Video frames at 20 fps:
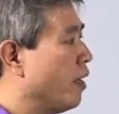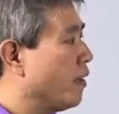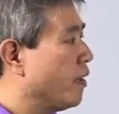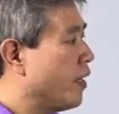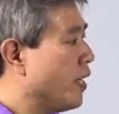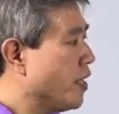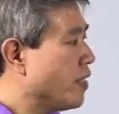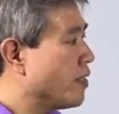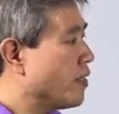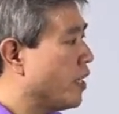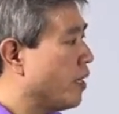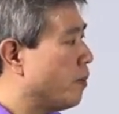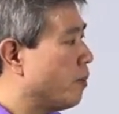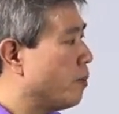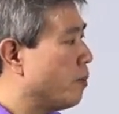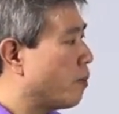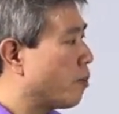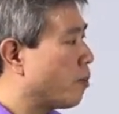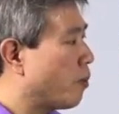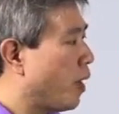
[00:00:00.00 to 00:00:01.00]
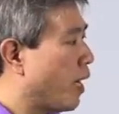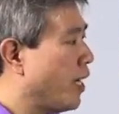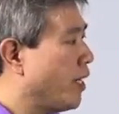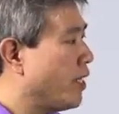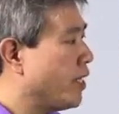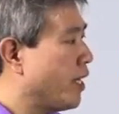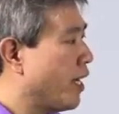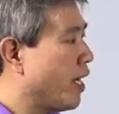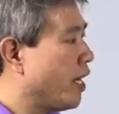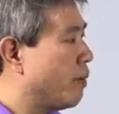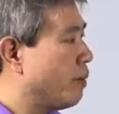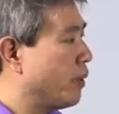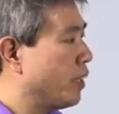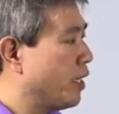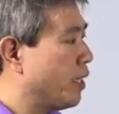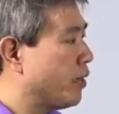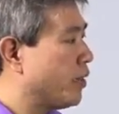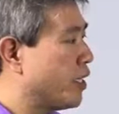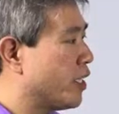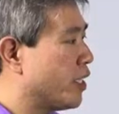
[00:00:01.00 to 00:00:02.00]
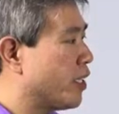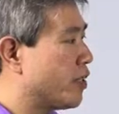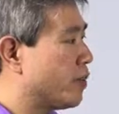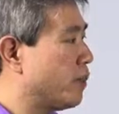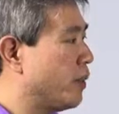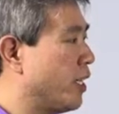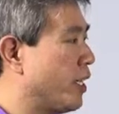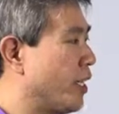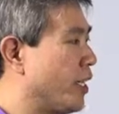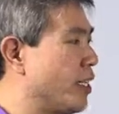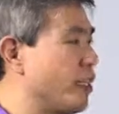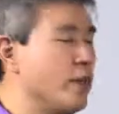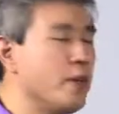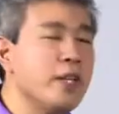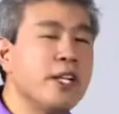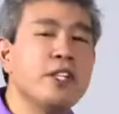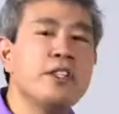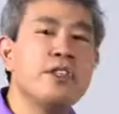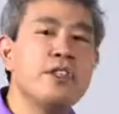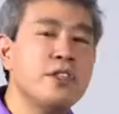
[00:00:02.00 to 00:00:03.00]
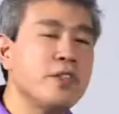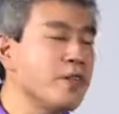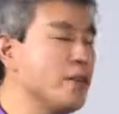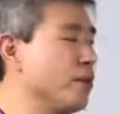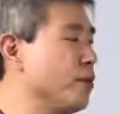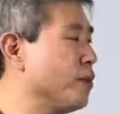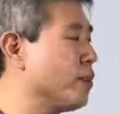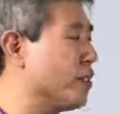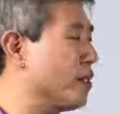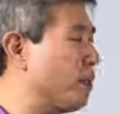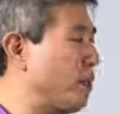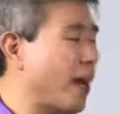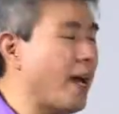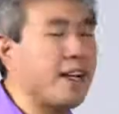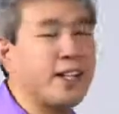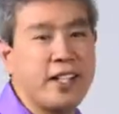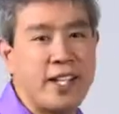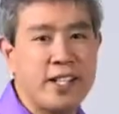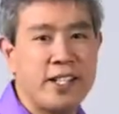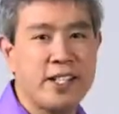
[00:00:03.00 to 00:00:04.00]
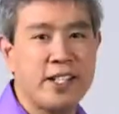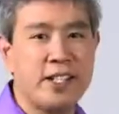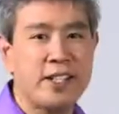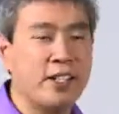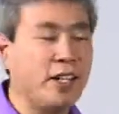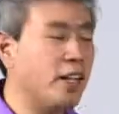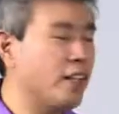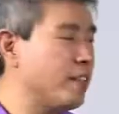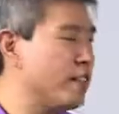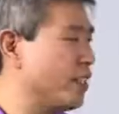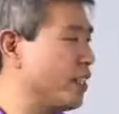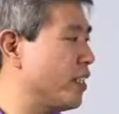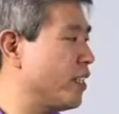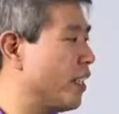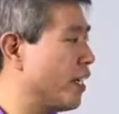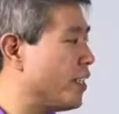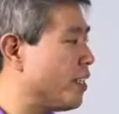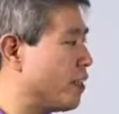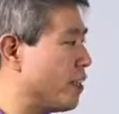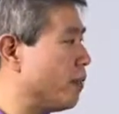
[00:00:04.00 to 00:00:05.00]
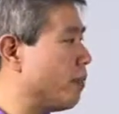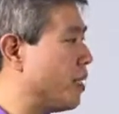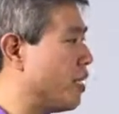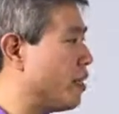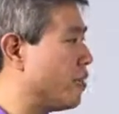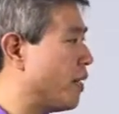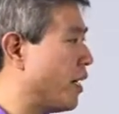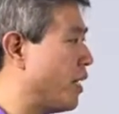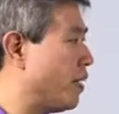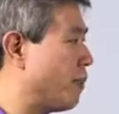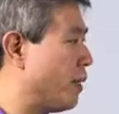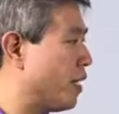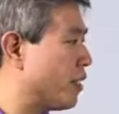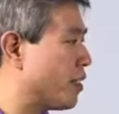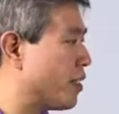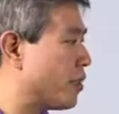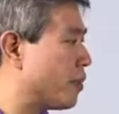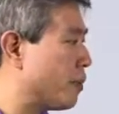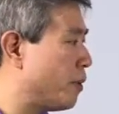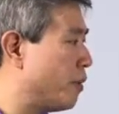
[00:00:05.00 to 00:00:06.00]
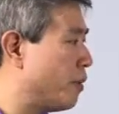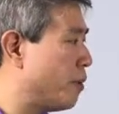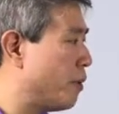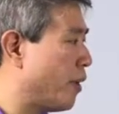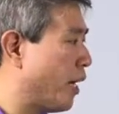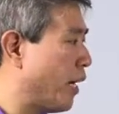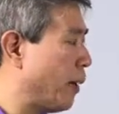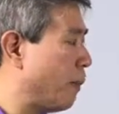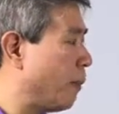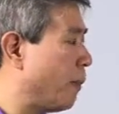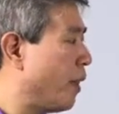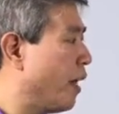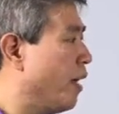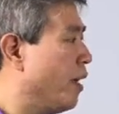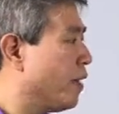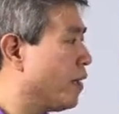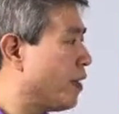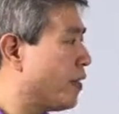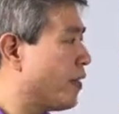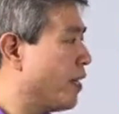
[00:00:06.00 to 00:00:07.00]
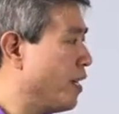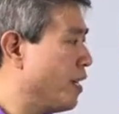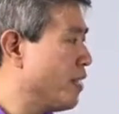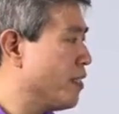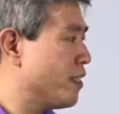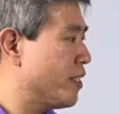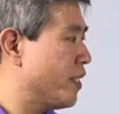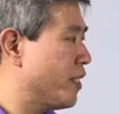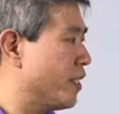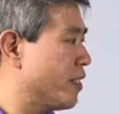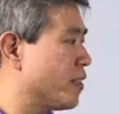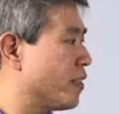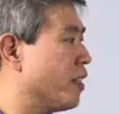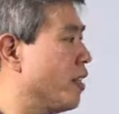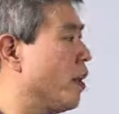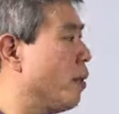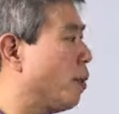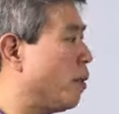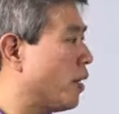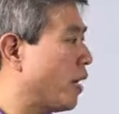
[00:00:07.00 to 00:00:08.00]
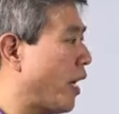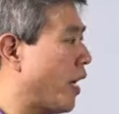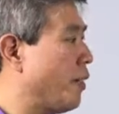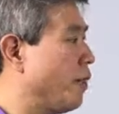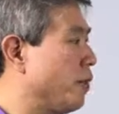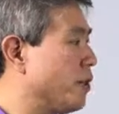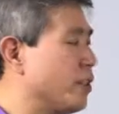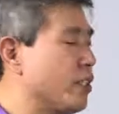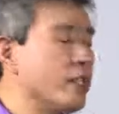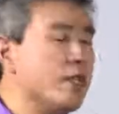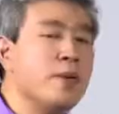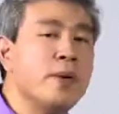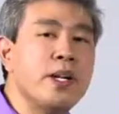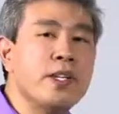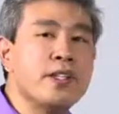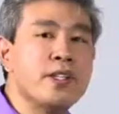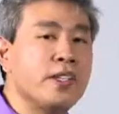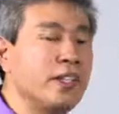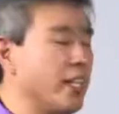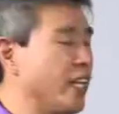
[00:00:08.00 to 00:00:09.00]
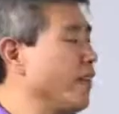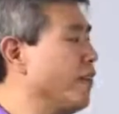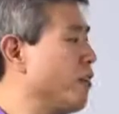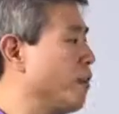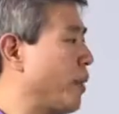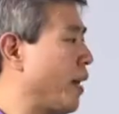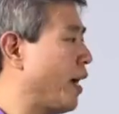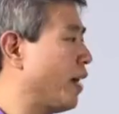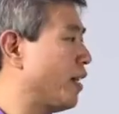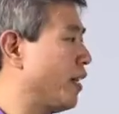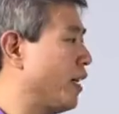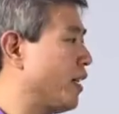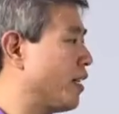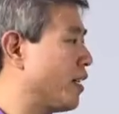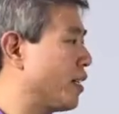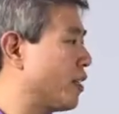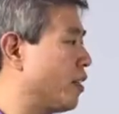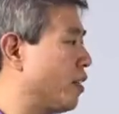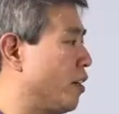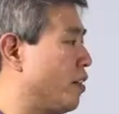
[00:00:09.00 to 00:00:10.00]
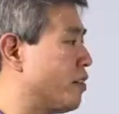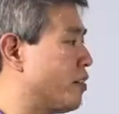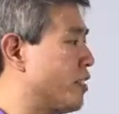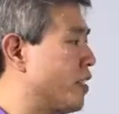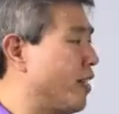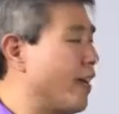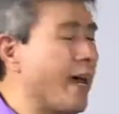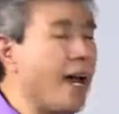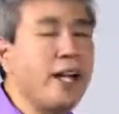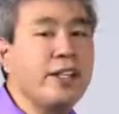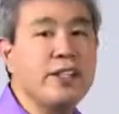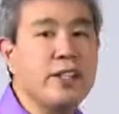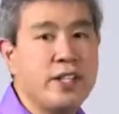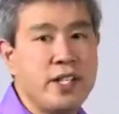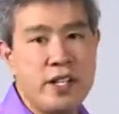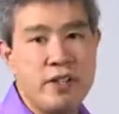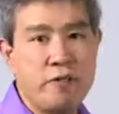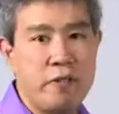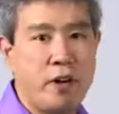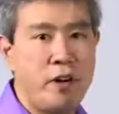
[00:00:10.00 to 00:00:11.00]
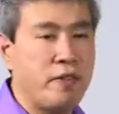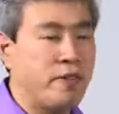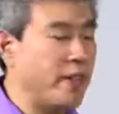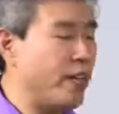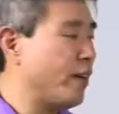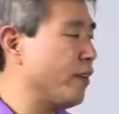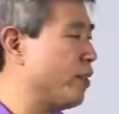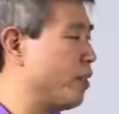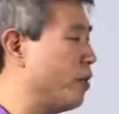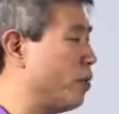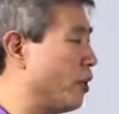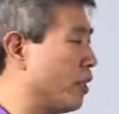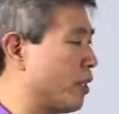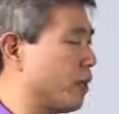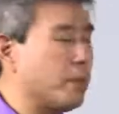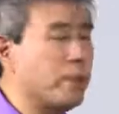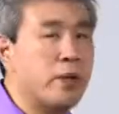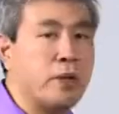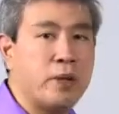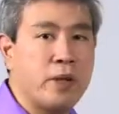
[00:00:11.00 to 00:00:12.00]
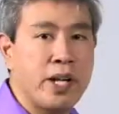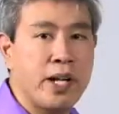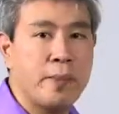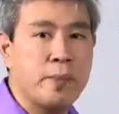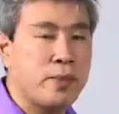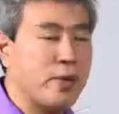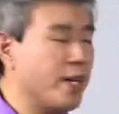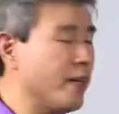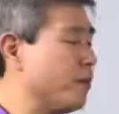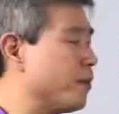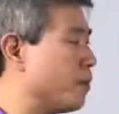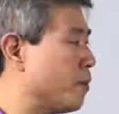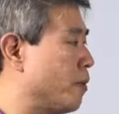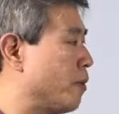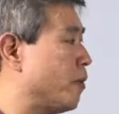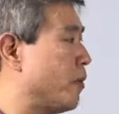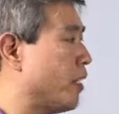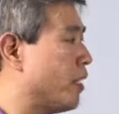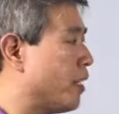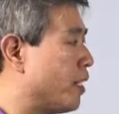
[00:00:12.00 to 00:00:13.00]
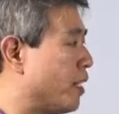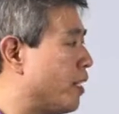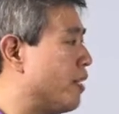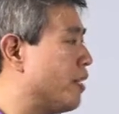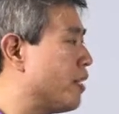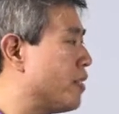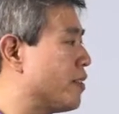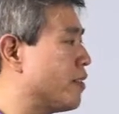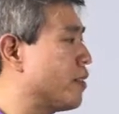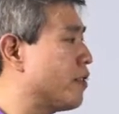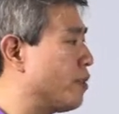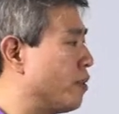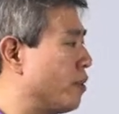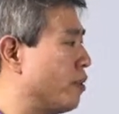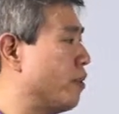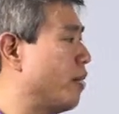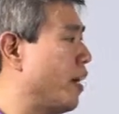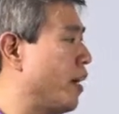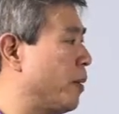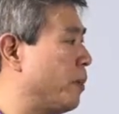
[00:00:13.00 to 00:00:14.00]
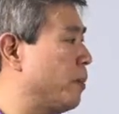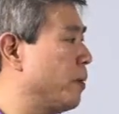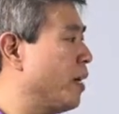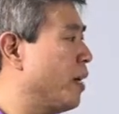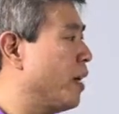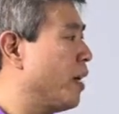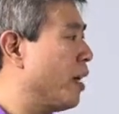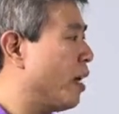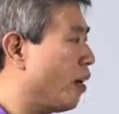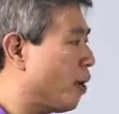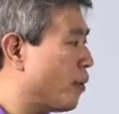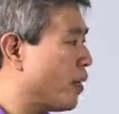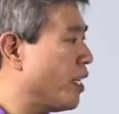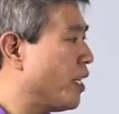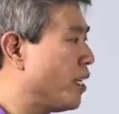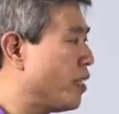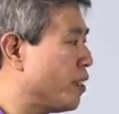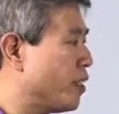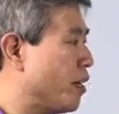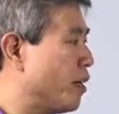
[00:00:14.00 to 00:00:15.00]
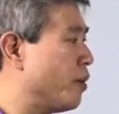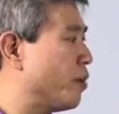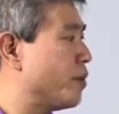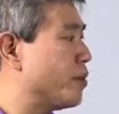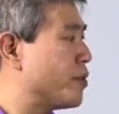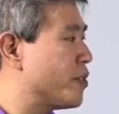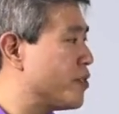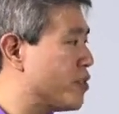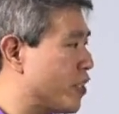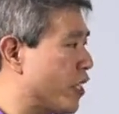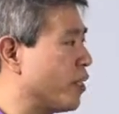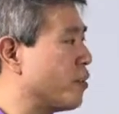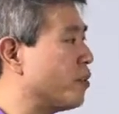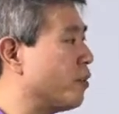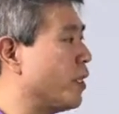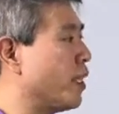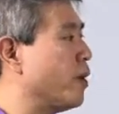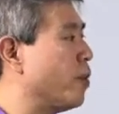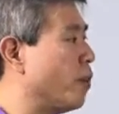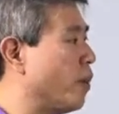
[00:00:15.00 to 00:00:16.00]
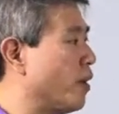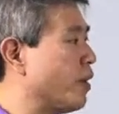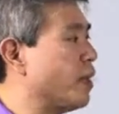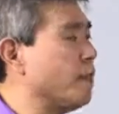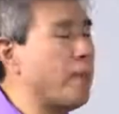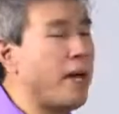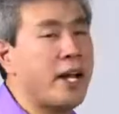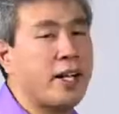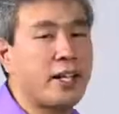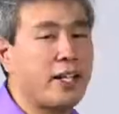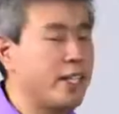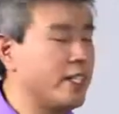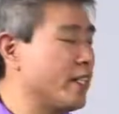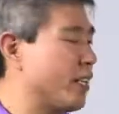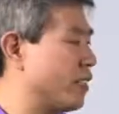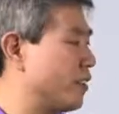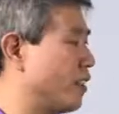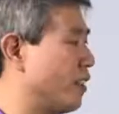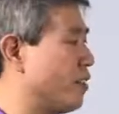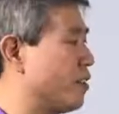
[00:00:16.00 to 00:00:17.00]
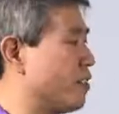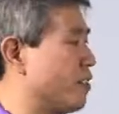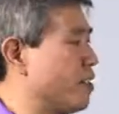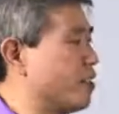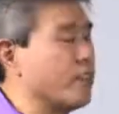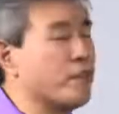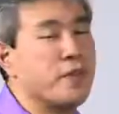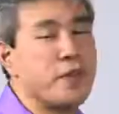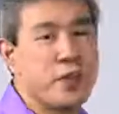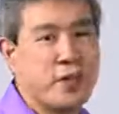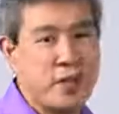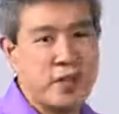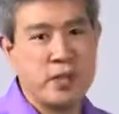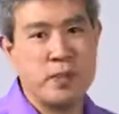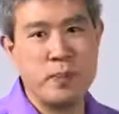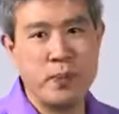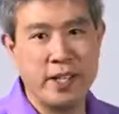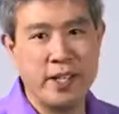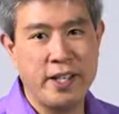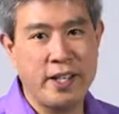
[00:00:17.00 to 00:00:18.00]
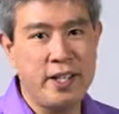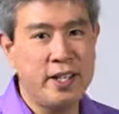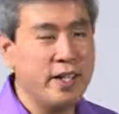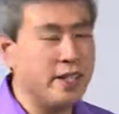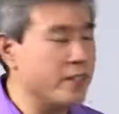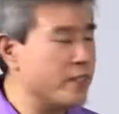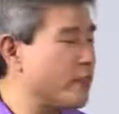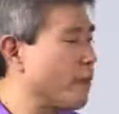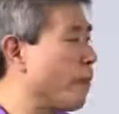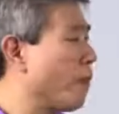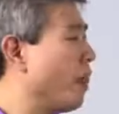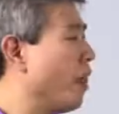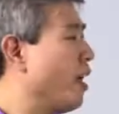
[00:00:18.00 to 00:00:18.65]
Next up, right down below the display, you can choose the backlight technology. That's something great about this program. The thing is this, what I will do is leave the backlight technology at the default value what the program gives me because the program already knows generally what the backlight technologies of your display is.